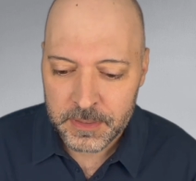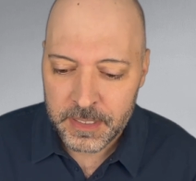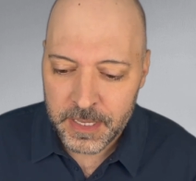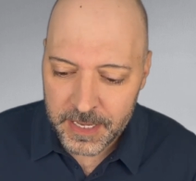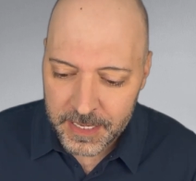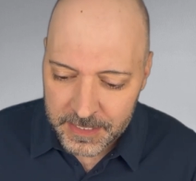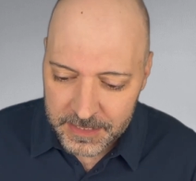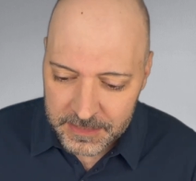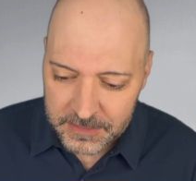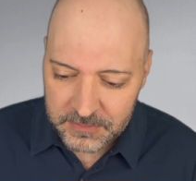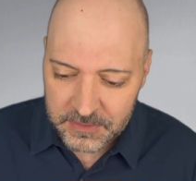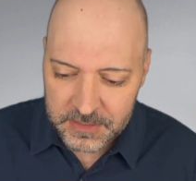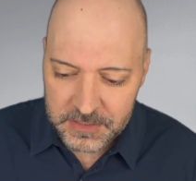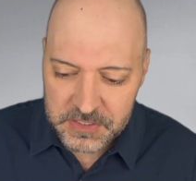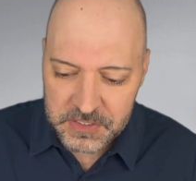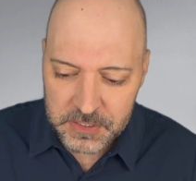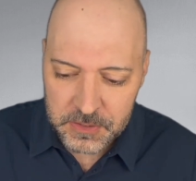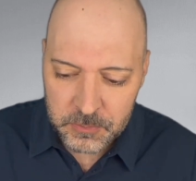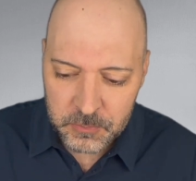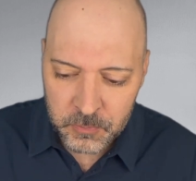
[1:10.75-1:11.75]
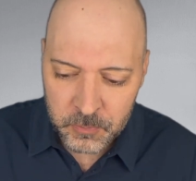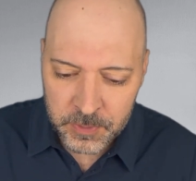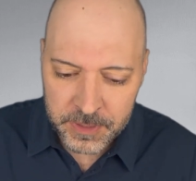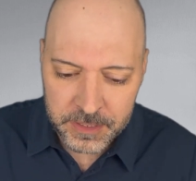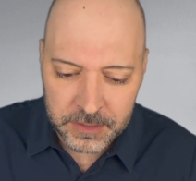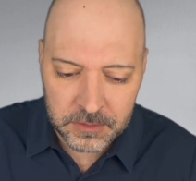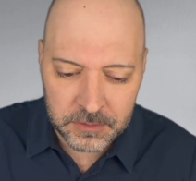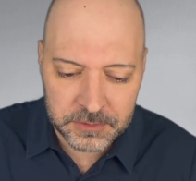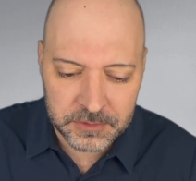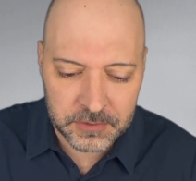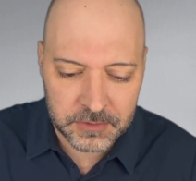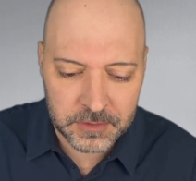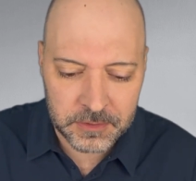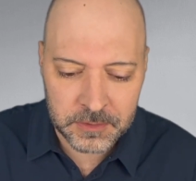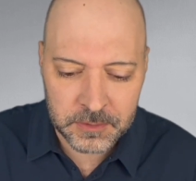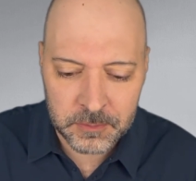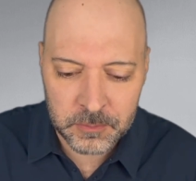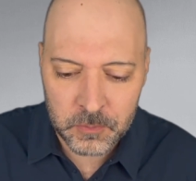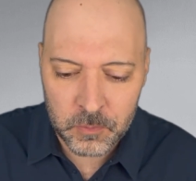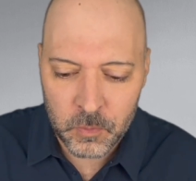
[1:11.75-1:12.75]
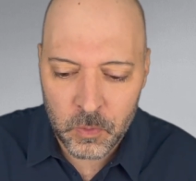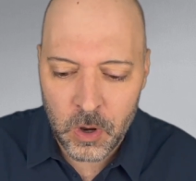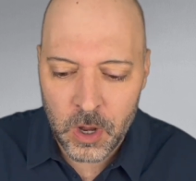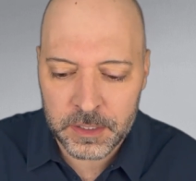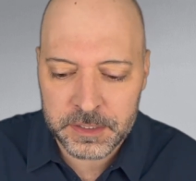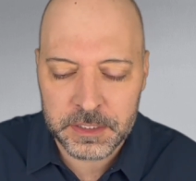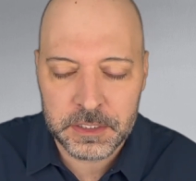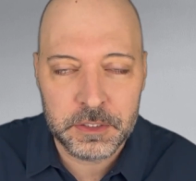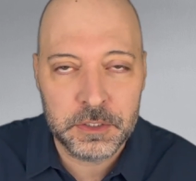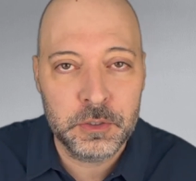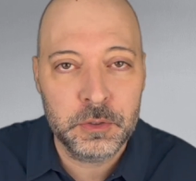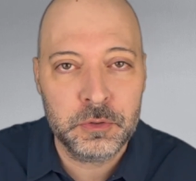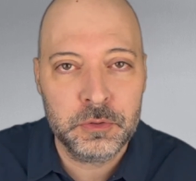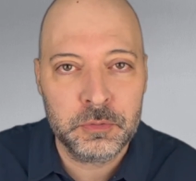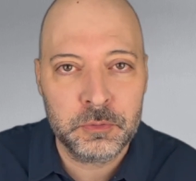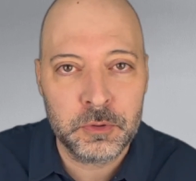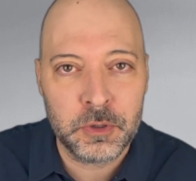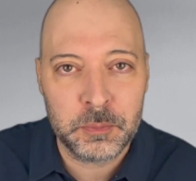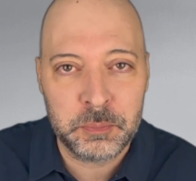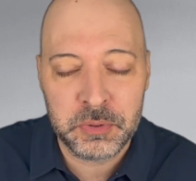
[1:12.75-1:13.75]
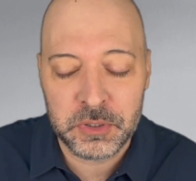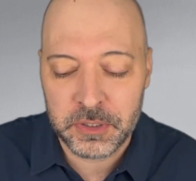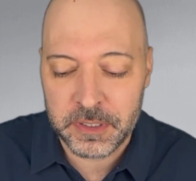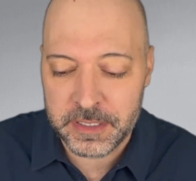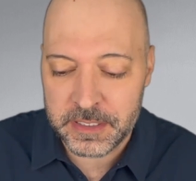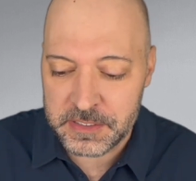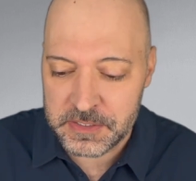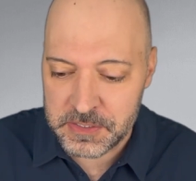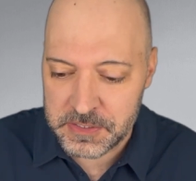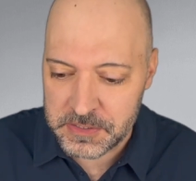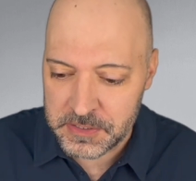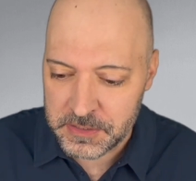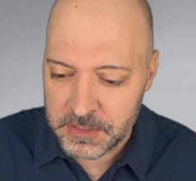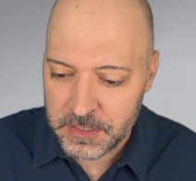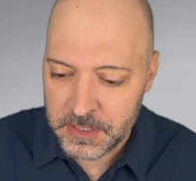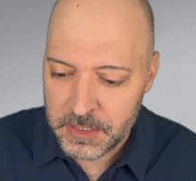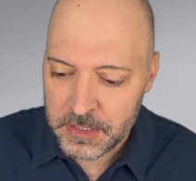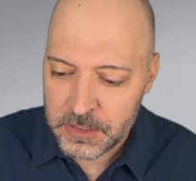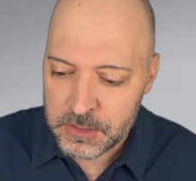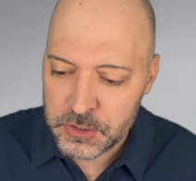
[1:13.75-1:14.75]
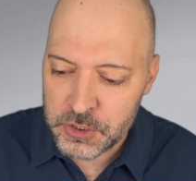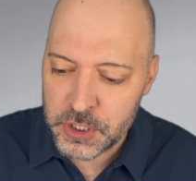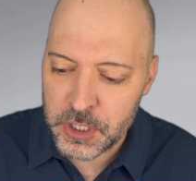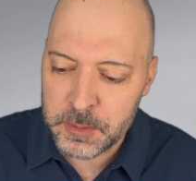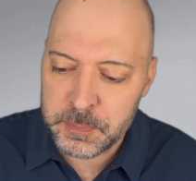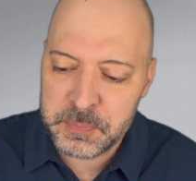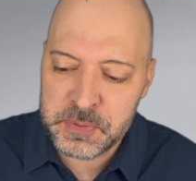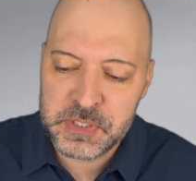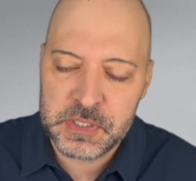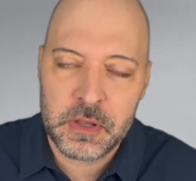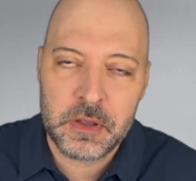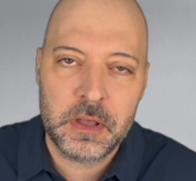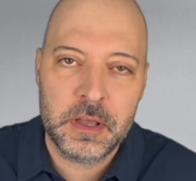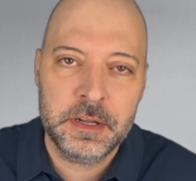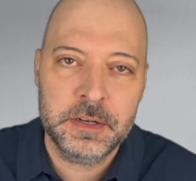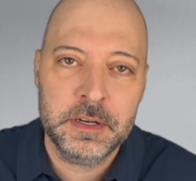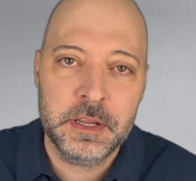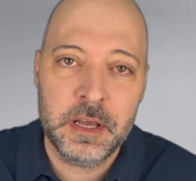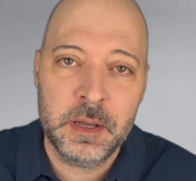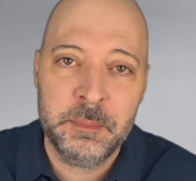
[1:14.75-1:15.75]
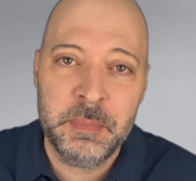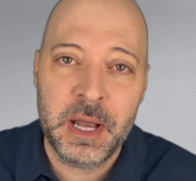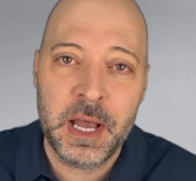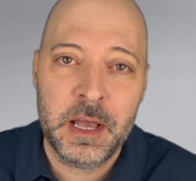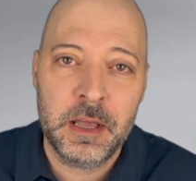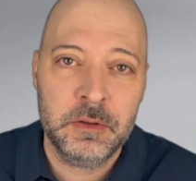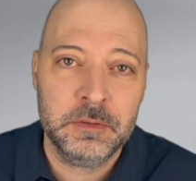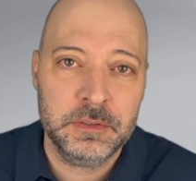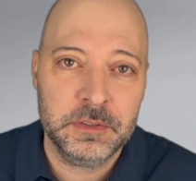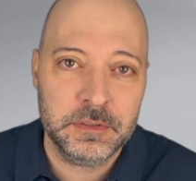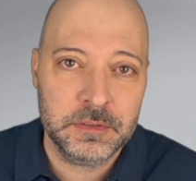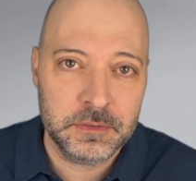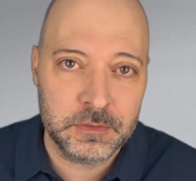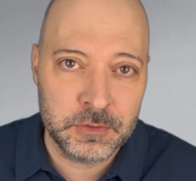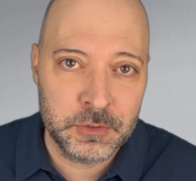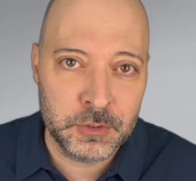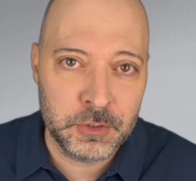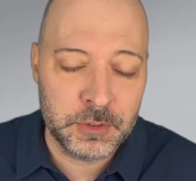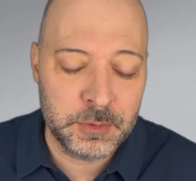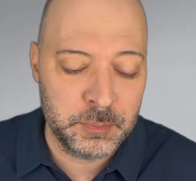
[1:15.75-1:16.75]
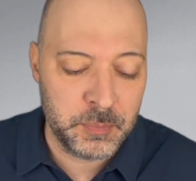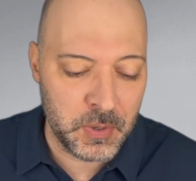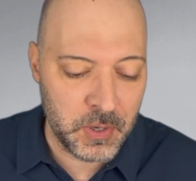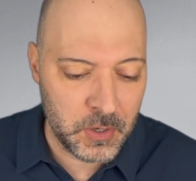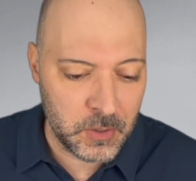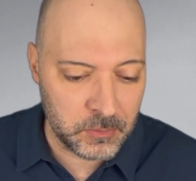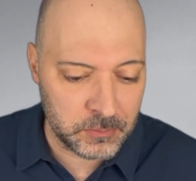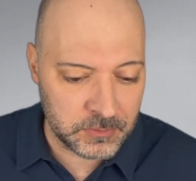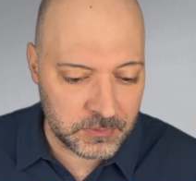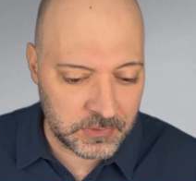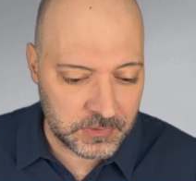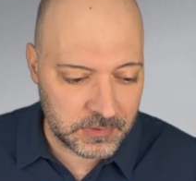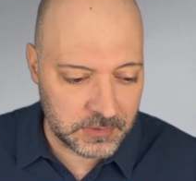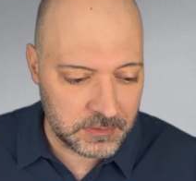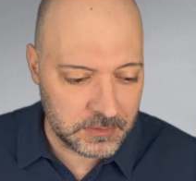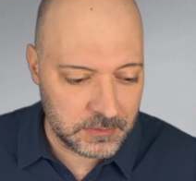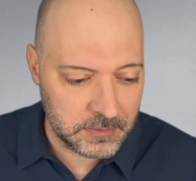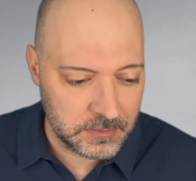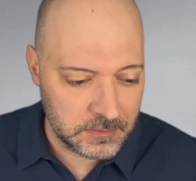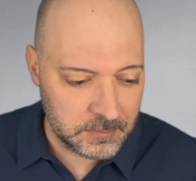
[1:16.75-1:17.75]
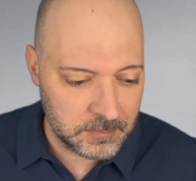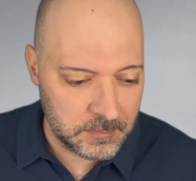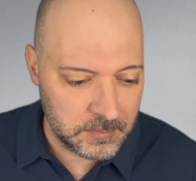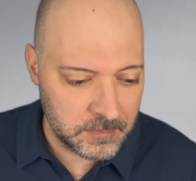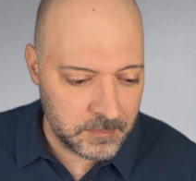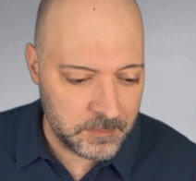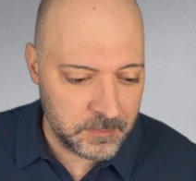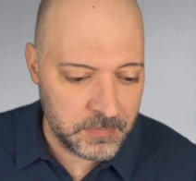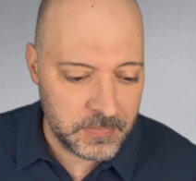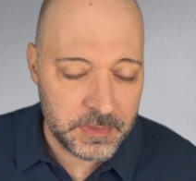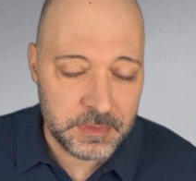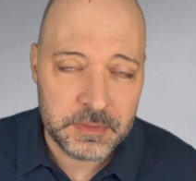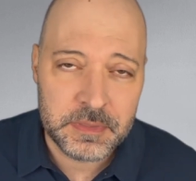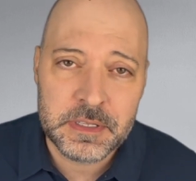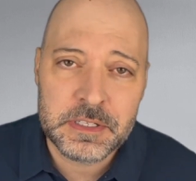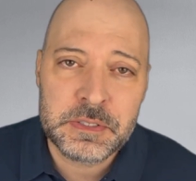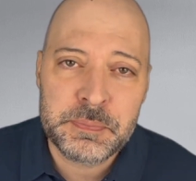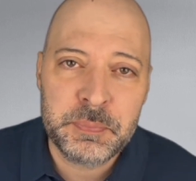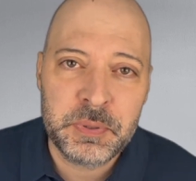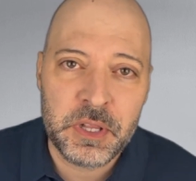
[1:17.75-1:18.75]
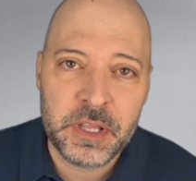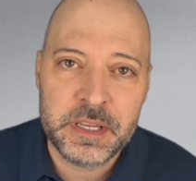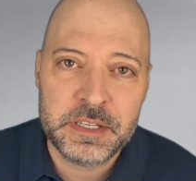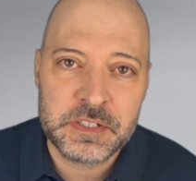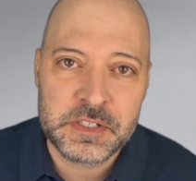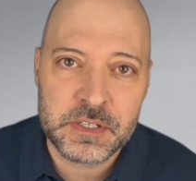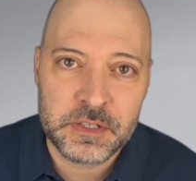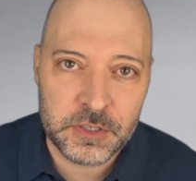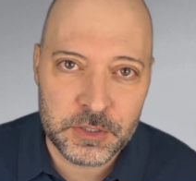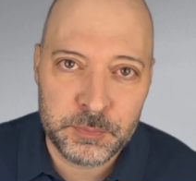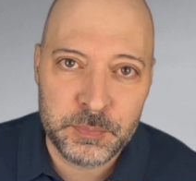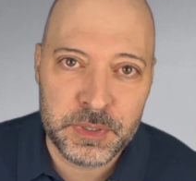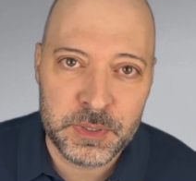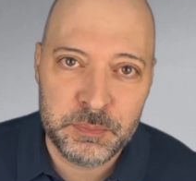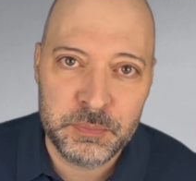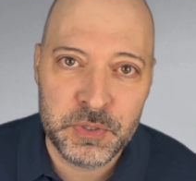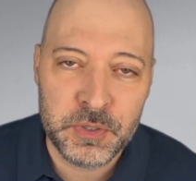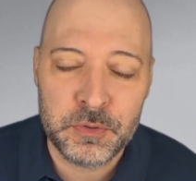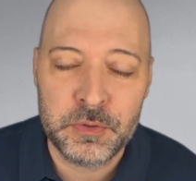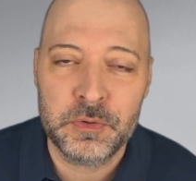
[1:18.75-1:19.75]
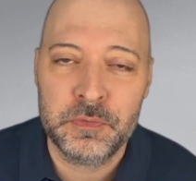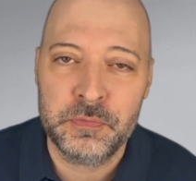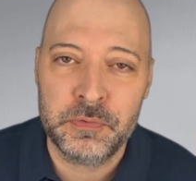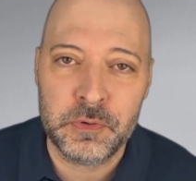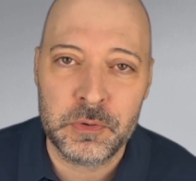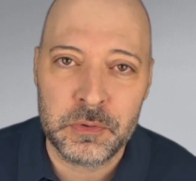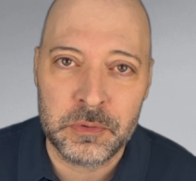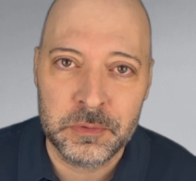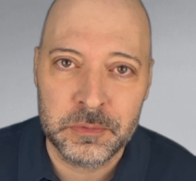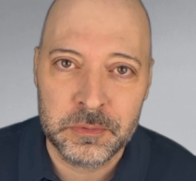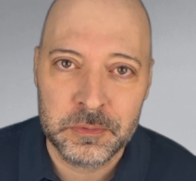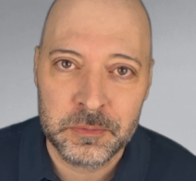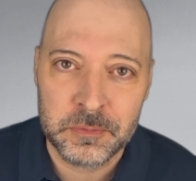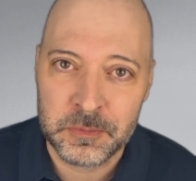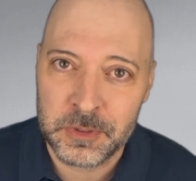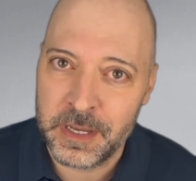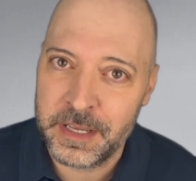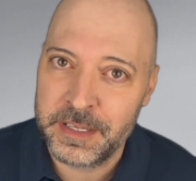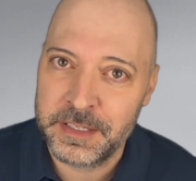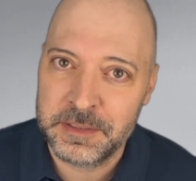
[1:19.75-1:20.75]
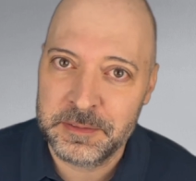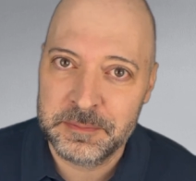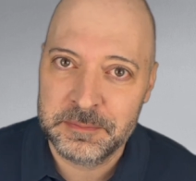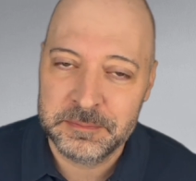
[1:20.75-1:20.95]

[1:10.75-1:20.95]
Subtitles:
Any decent realtor walking you through a place chirps on about good bones. This place could be beautiful, right?